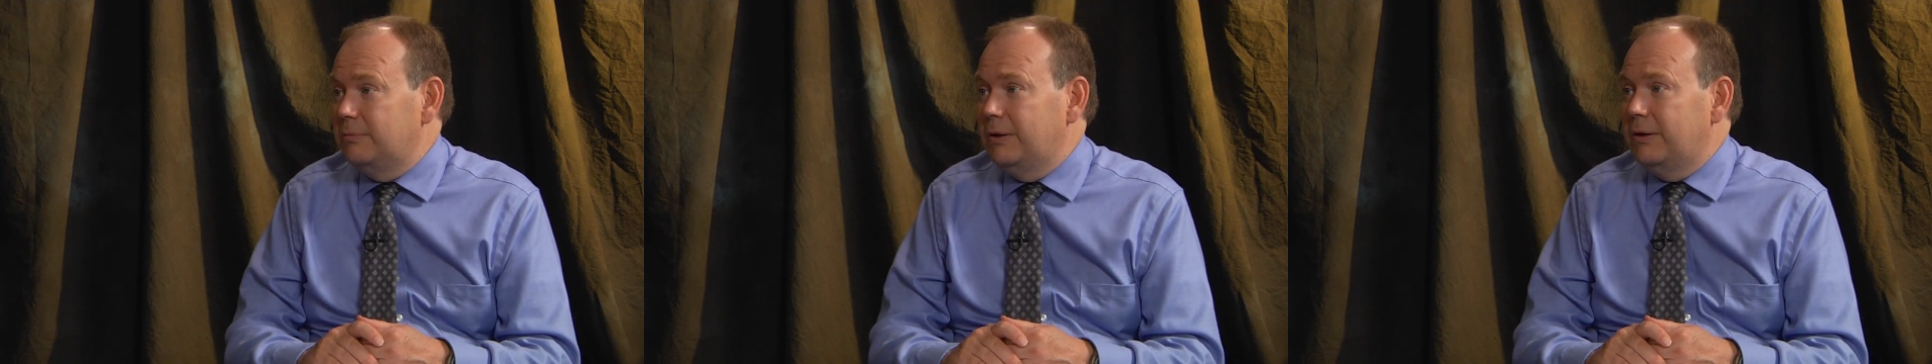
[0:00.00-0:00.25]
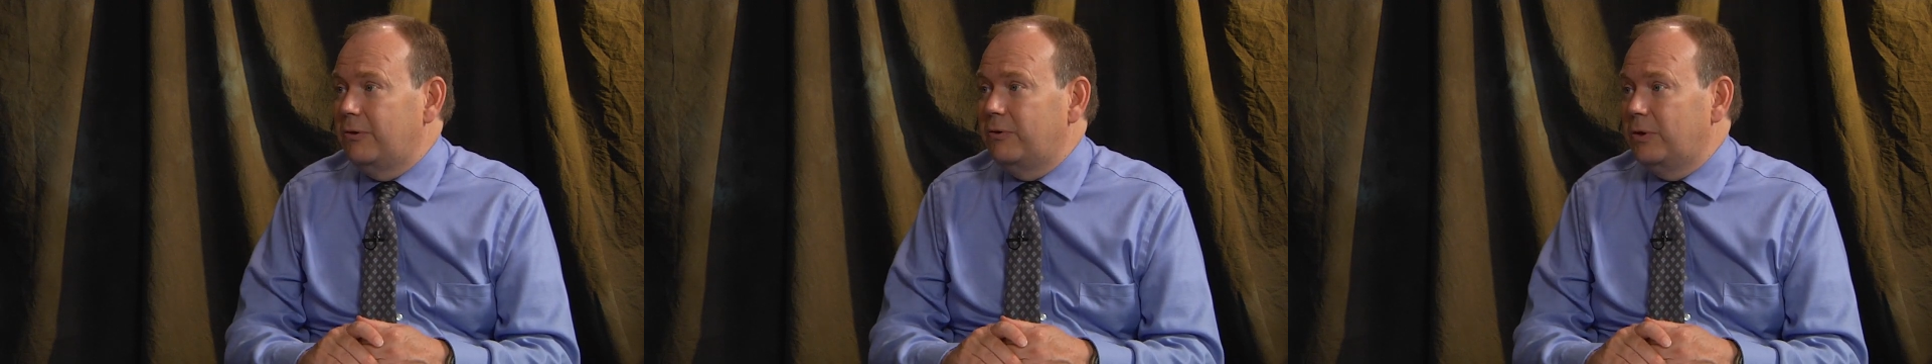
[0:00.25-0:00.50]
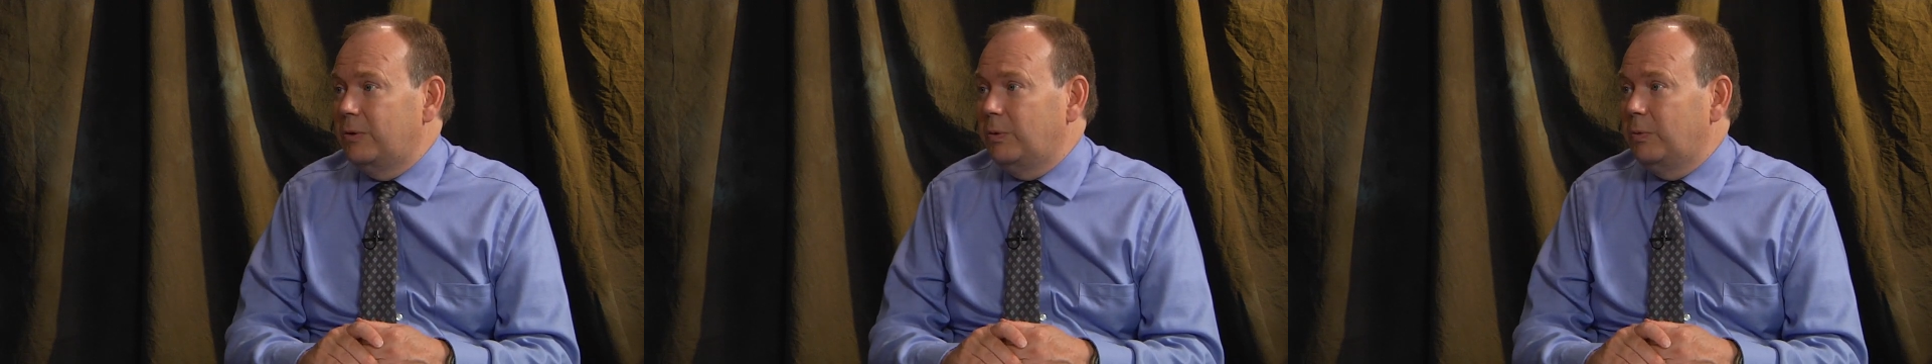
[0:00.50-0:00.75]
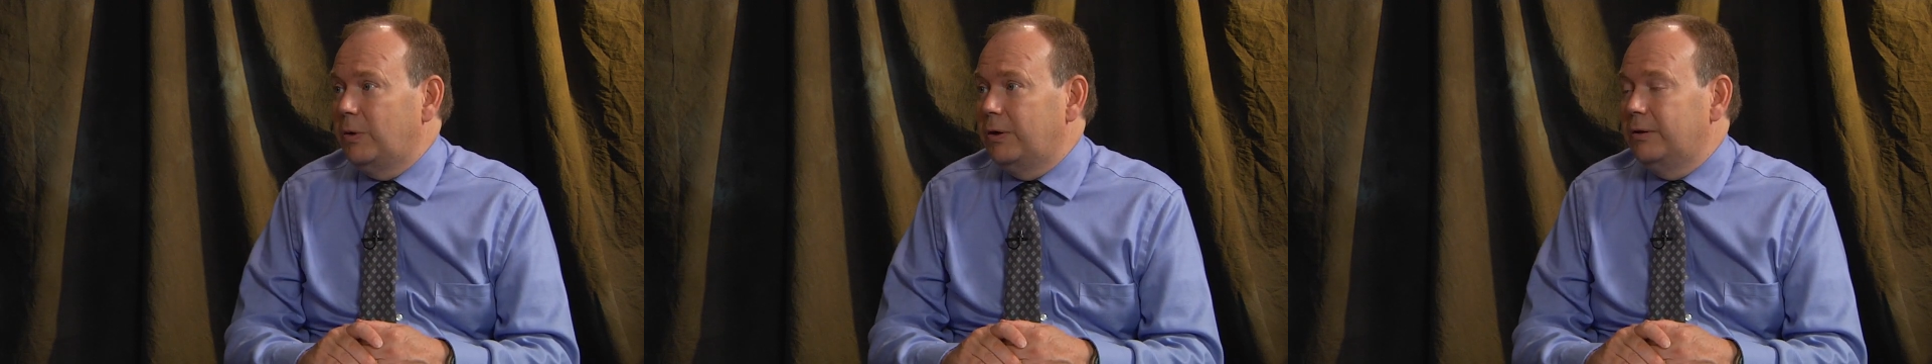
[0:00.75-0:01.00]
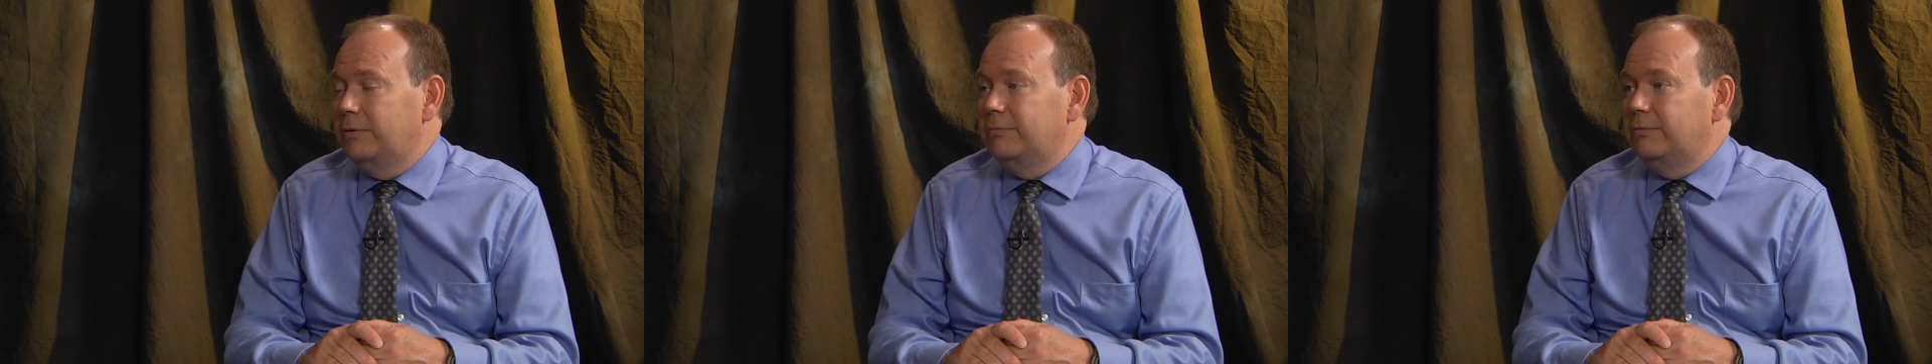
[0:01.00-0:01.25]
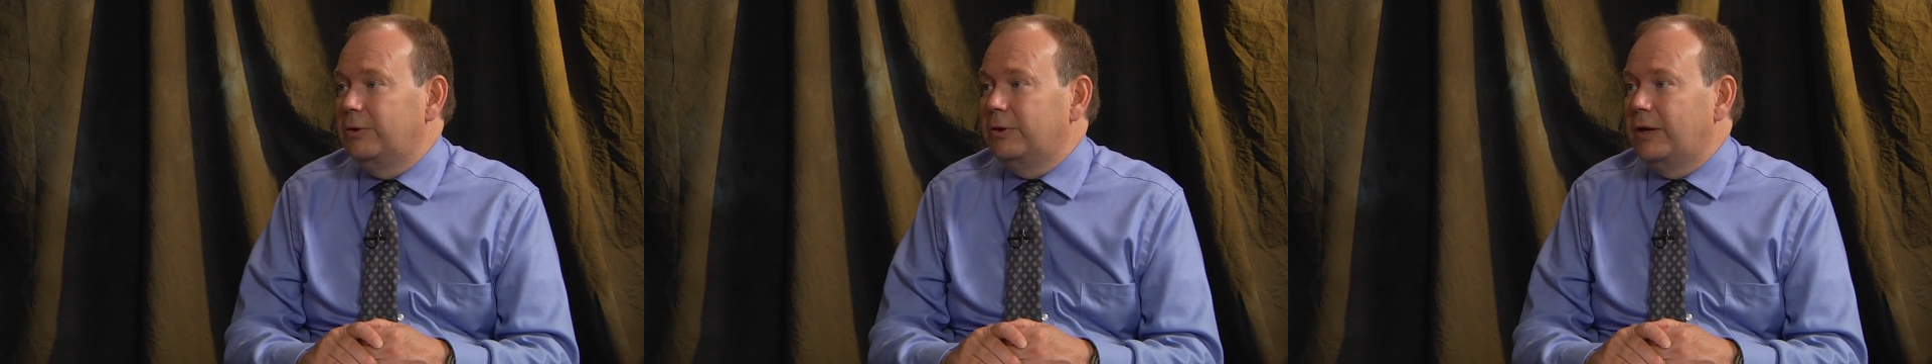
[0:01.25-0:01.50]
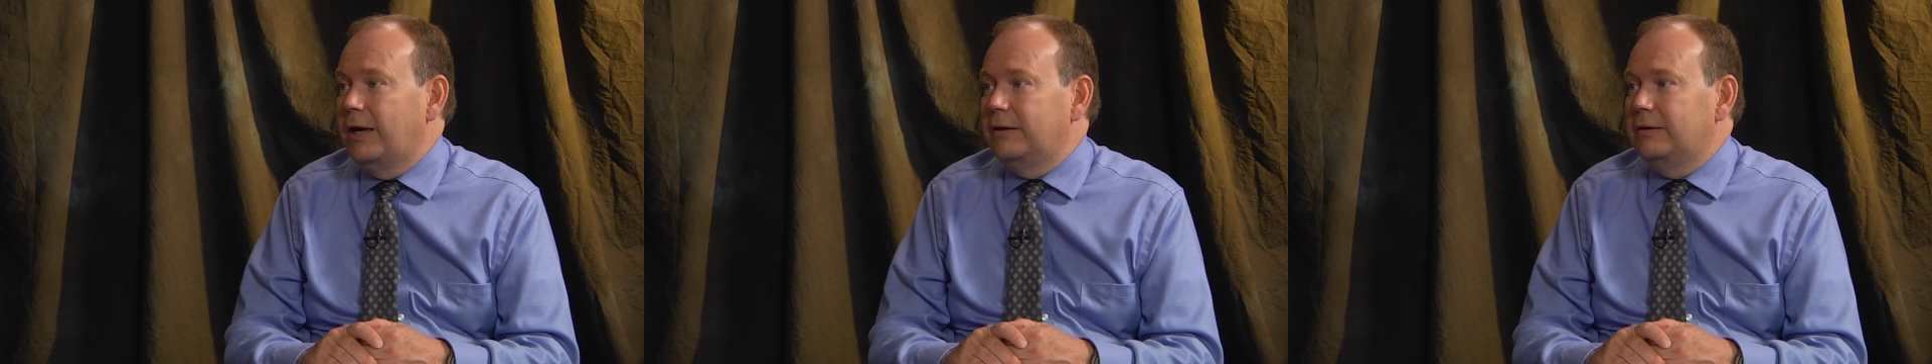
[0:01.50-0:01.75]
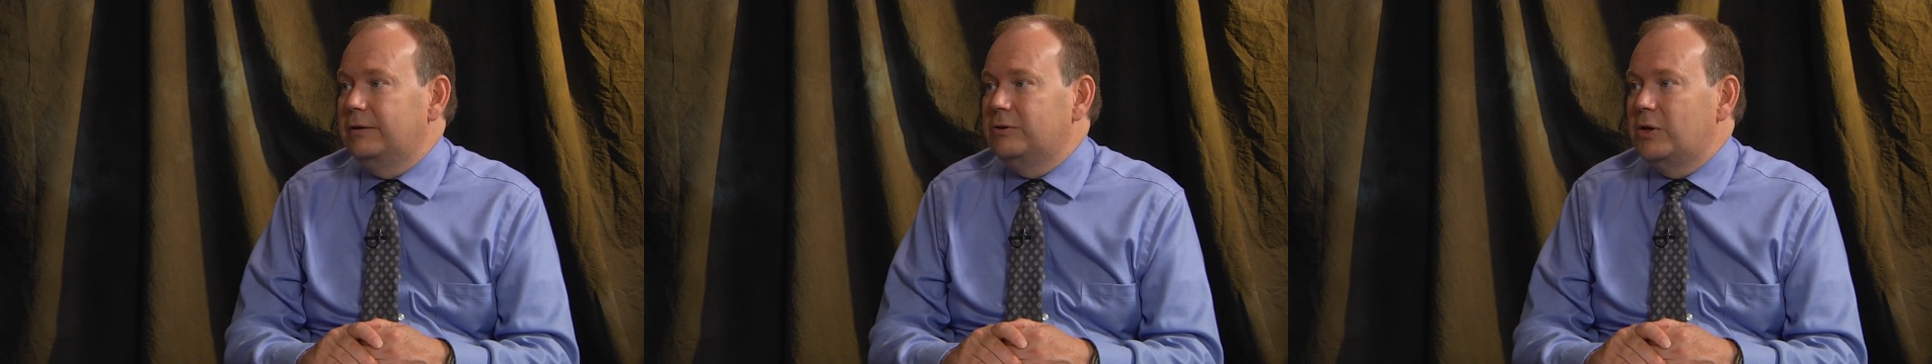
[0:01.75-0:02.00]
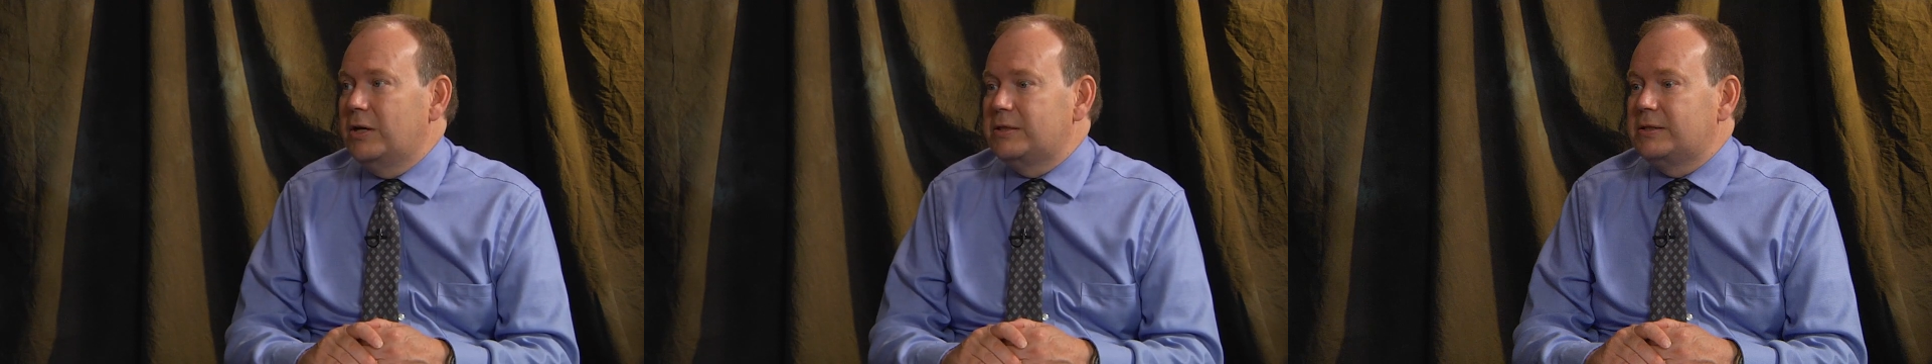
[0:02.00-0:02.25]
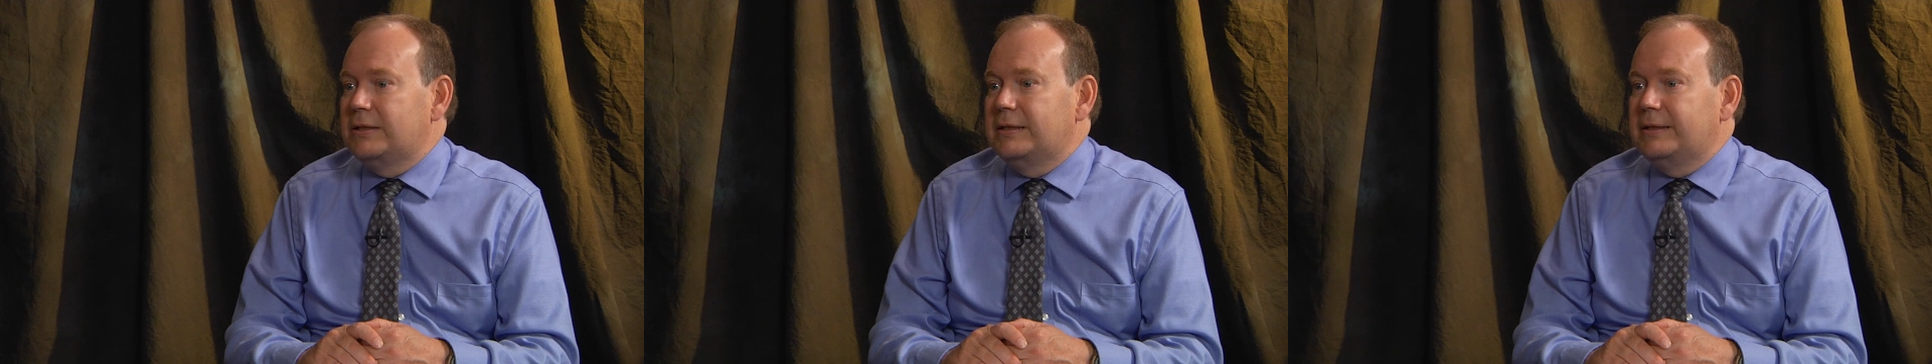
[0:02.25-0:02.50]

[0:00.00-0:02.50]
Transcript: another thing we want to look at and address.